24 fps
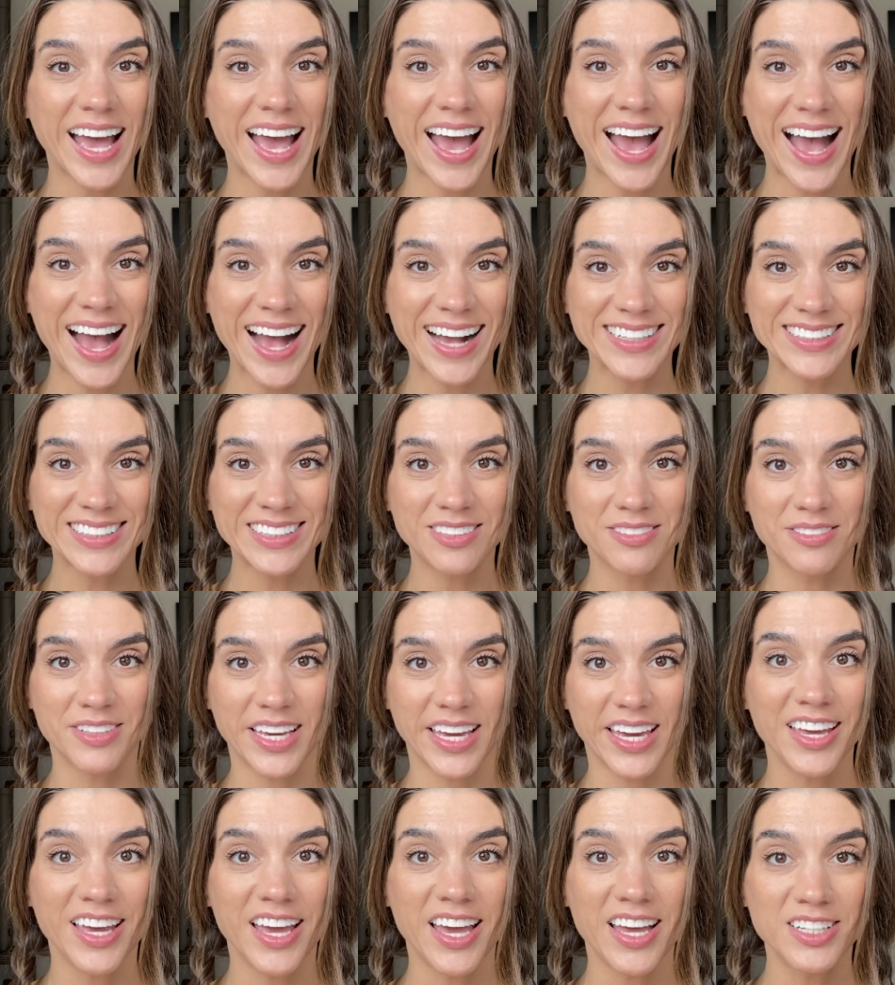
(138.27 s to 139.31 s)

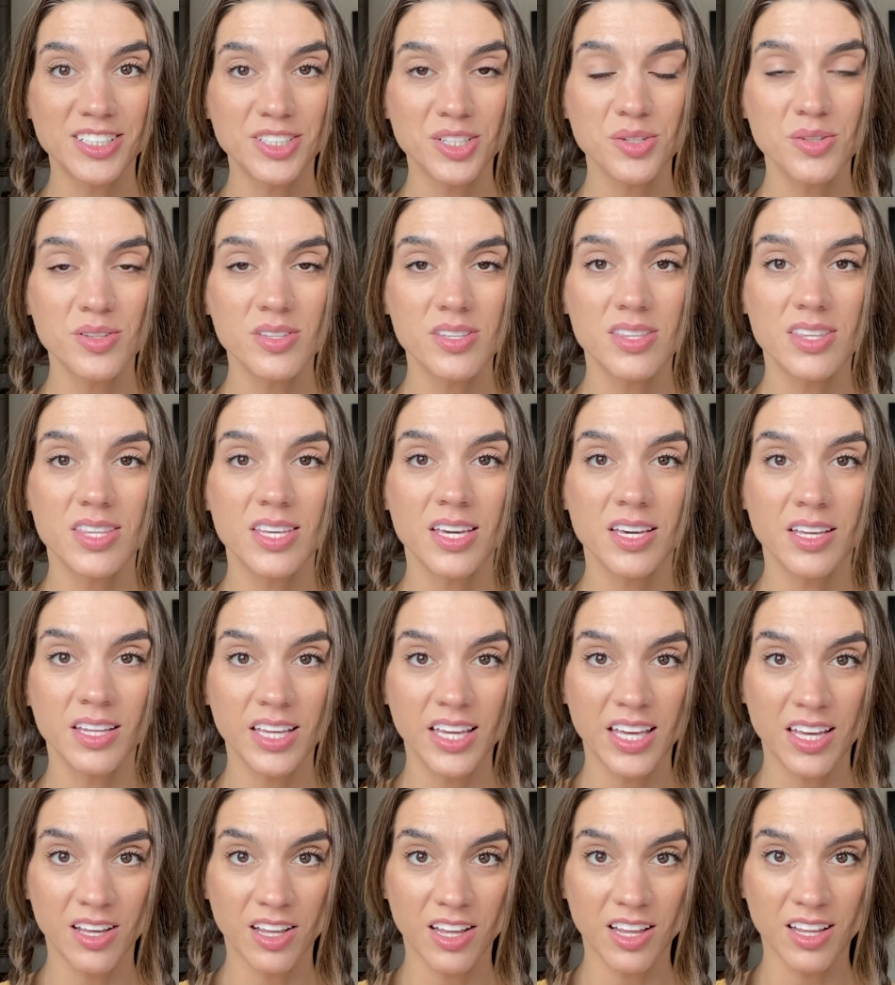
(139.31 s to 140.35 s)
activate
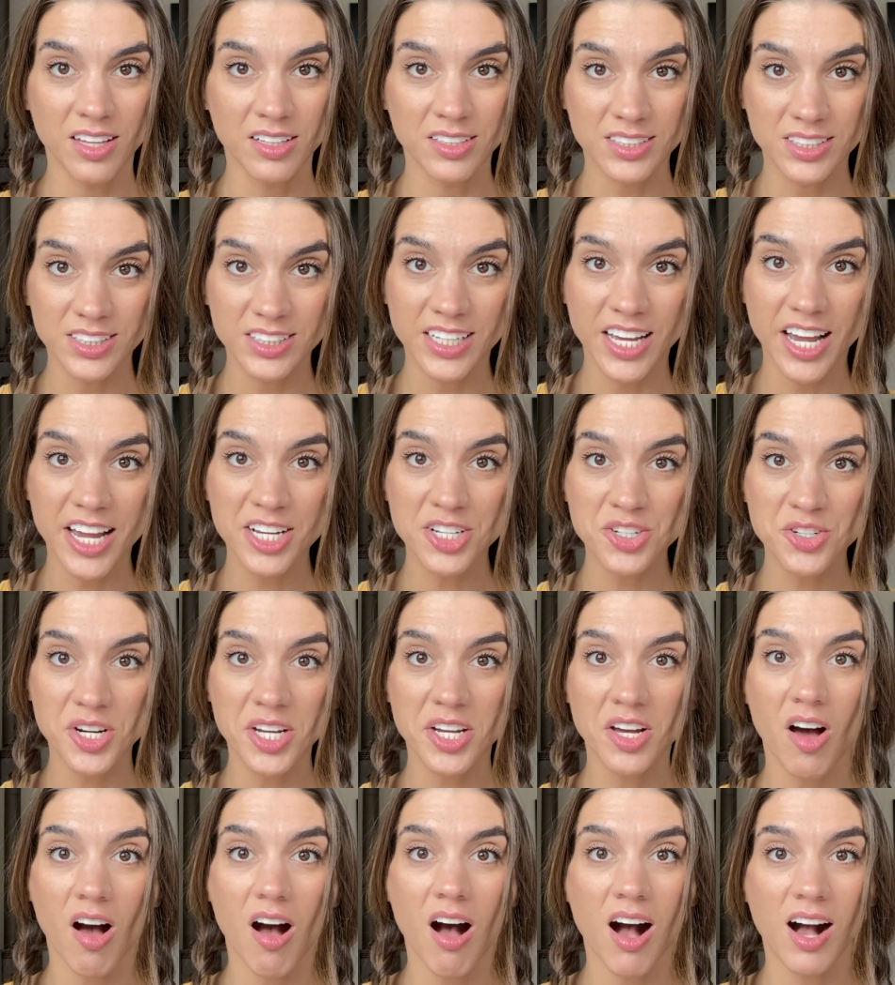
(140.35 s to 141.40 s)
endothelial
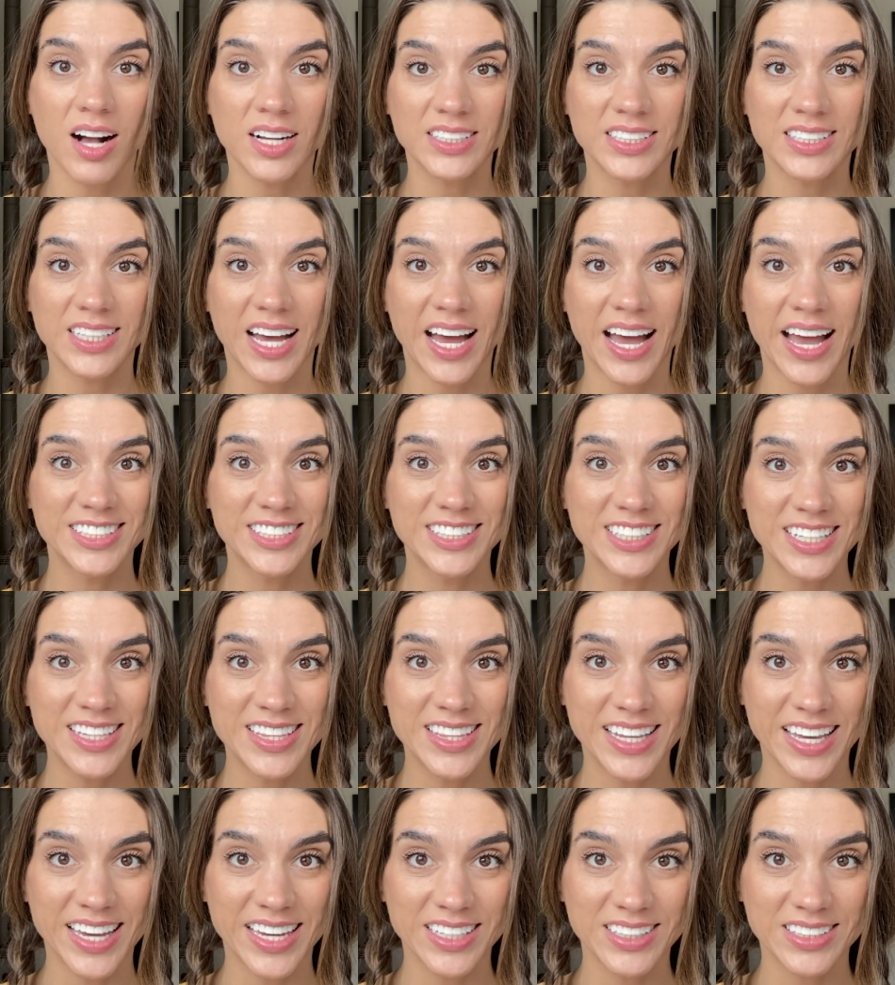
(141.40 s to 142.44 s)
nitric oxide
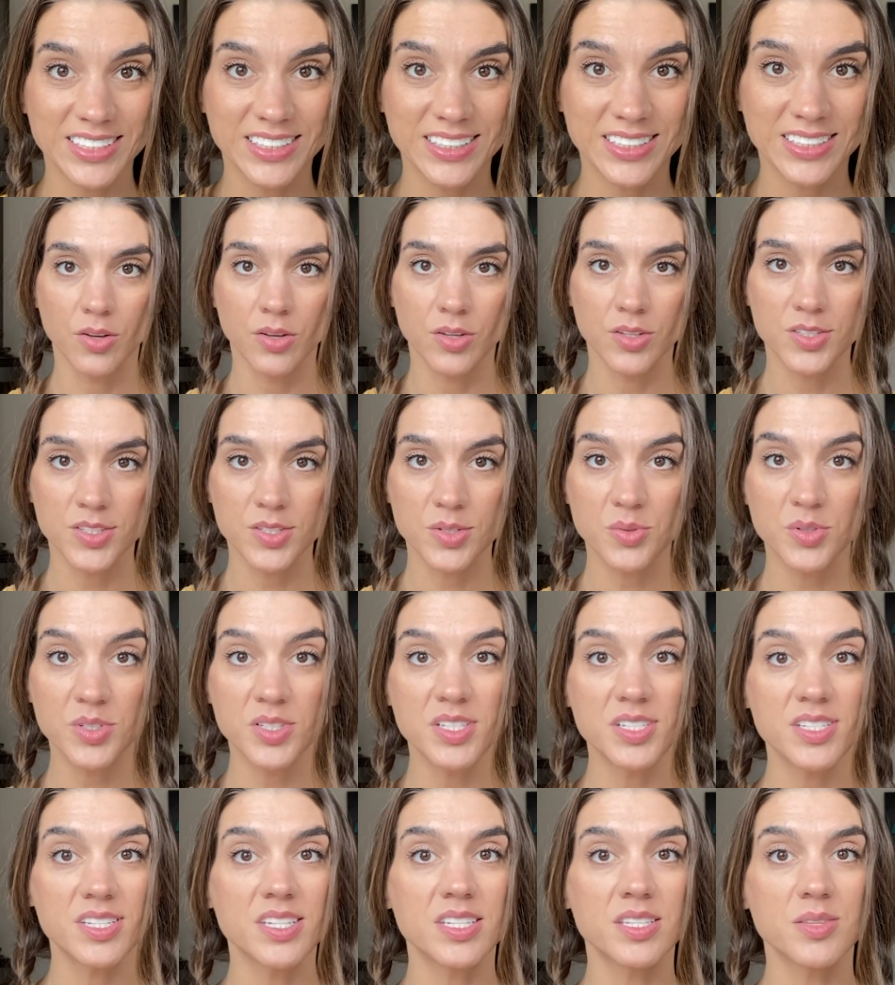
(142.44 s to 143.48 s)
synthase. So what
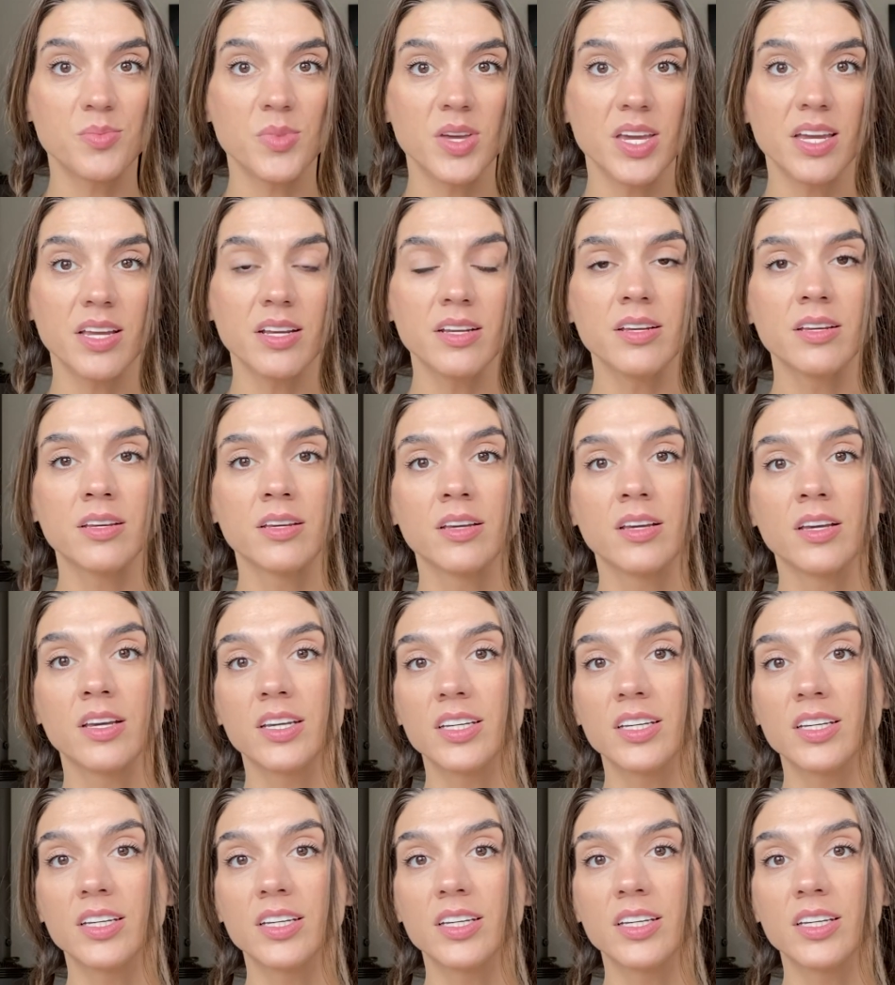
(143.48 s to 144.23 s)
does this mean?